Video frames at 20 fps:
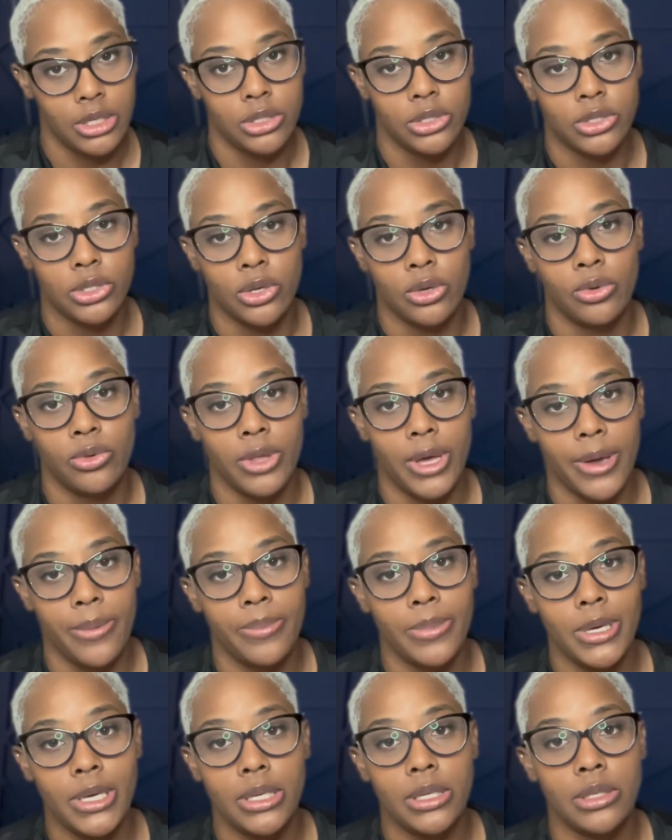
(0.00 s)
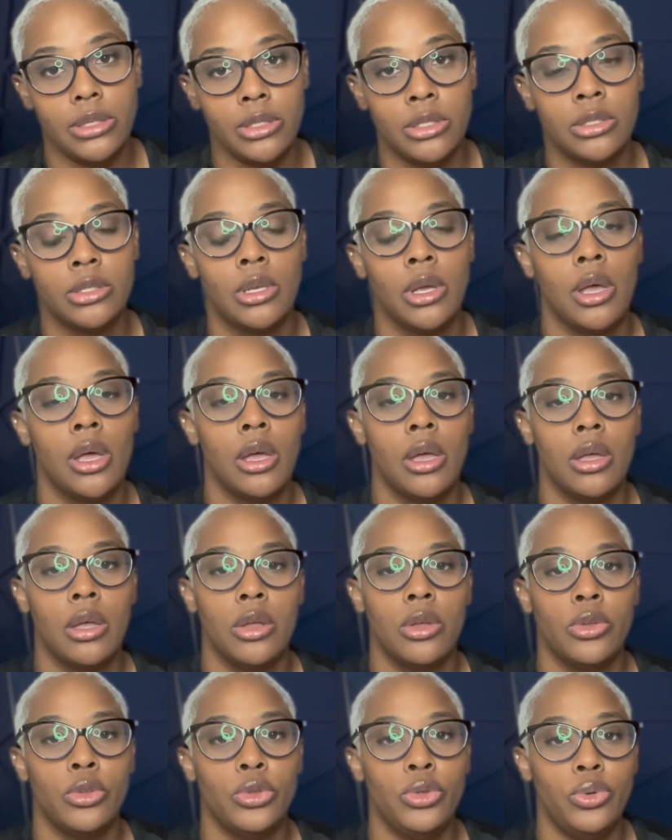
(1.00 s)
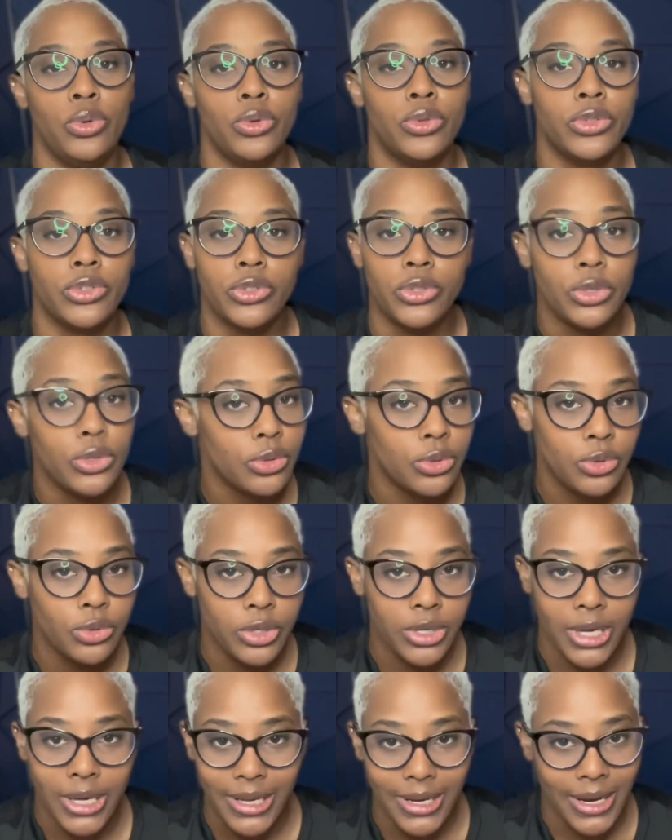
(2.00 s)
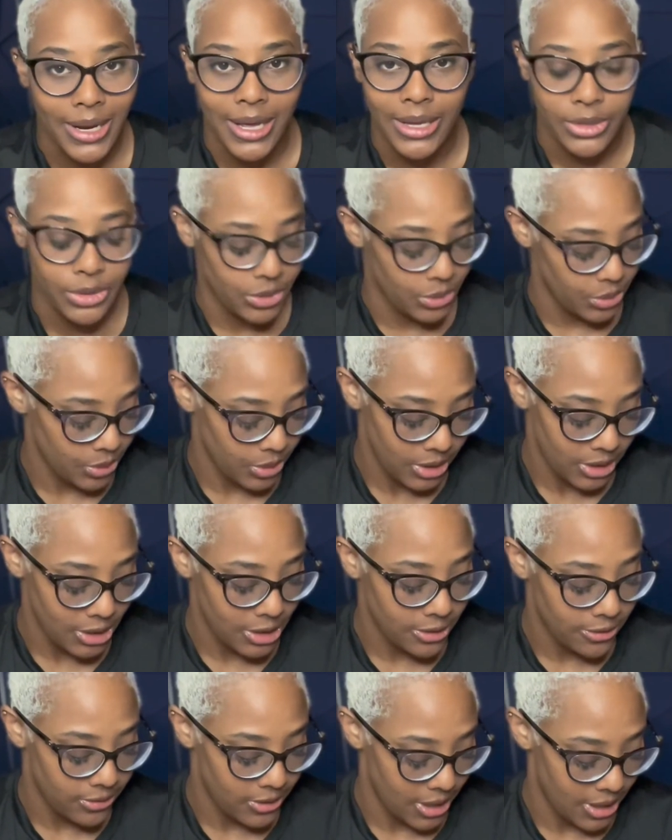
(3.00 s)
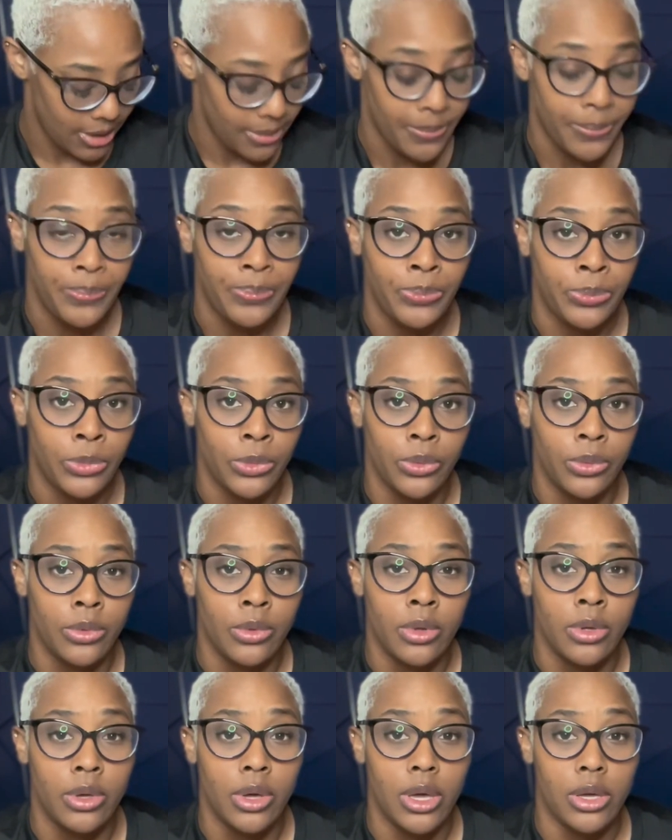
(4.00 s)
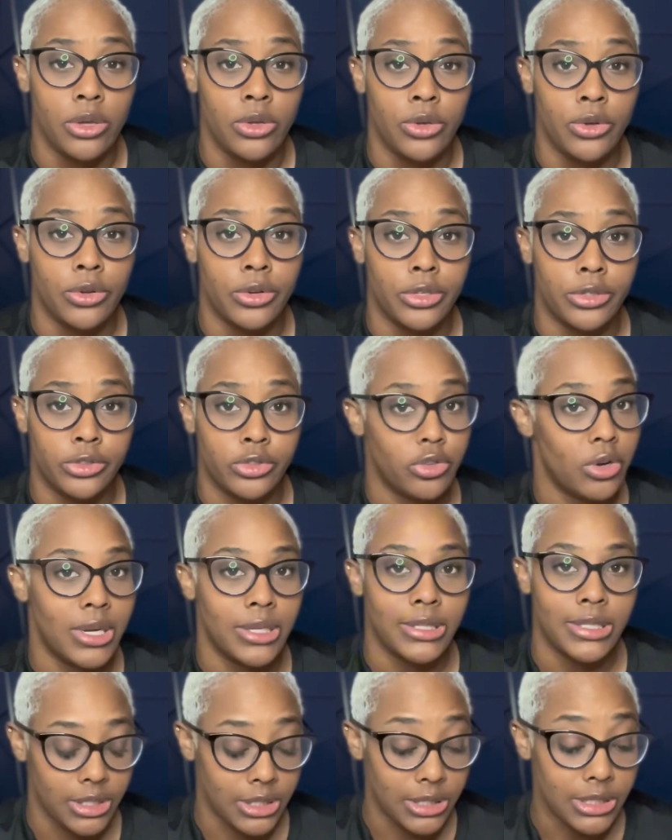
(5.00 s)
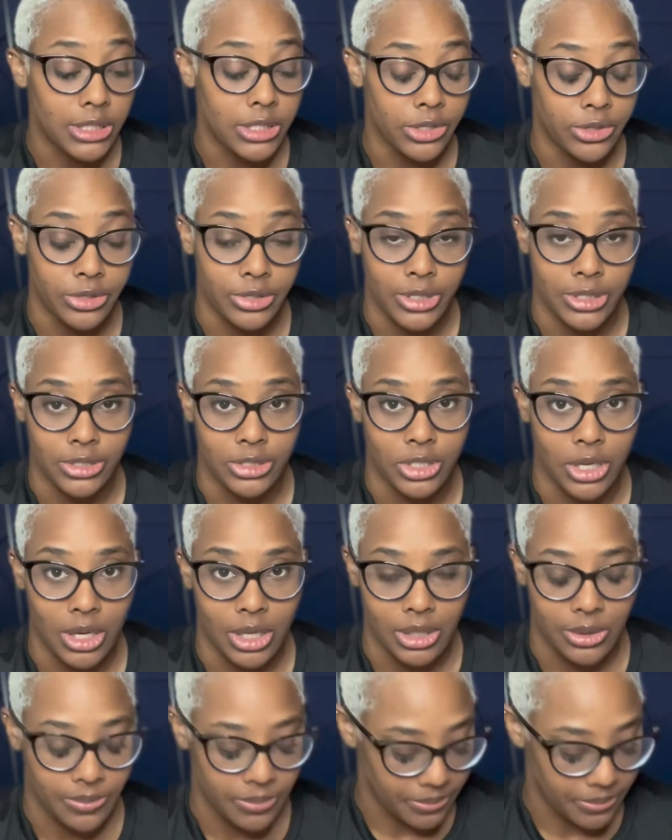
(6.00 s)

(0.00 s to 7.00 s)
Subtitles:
So that means you still cannot do any of that and you're trying to consider this job.